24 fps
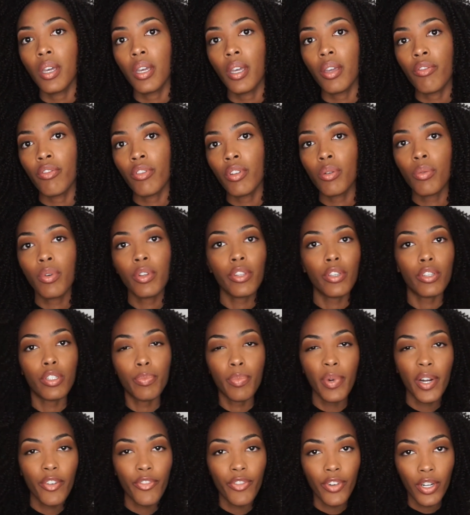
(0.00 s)
if you don't want those
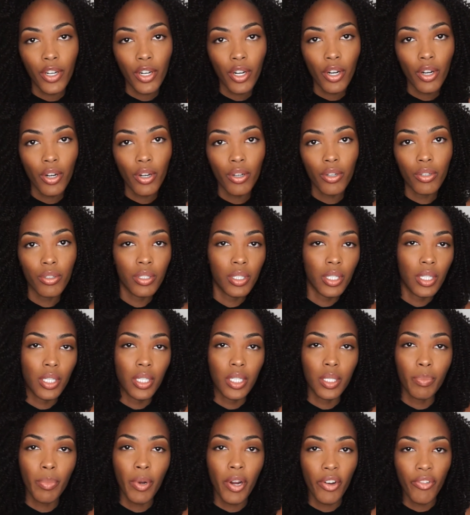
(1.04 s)
perfect curls, then
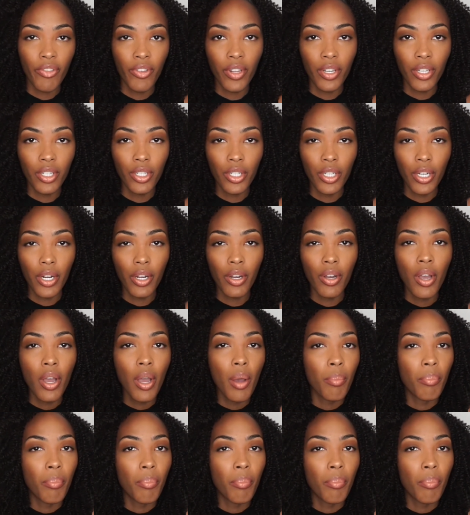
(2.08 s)
it's perfect, you know.